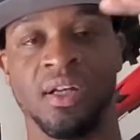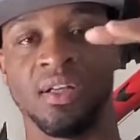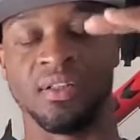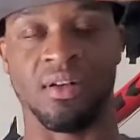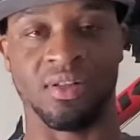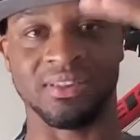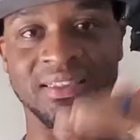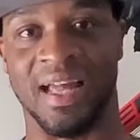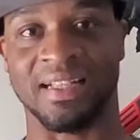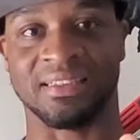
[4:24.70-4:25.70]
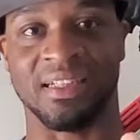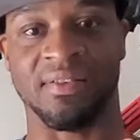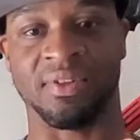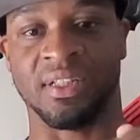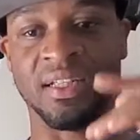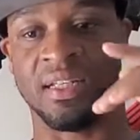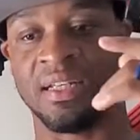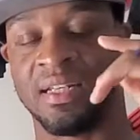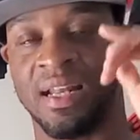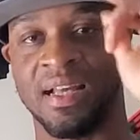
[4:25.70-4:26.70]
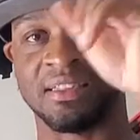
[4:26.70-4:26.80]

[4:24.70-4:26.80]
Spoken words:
the stats and everything, and then it has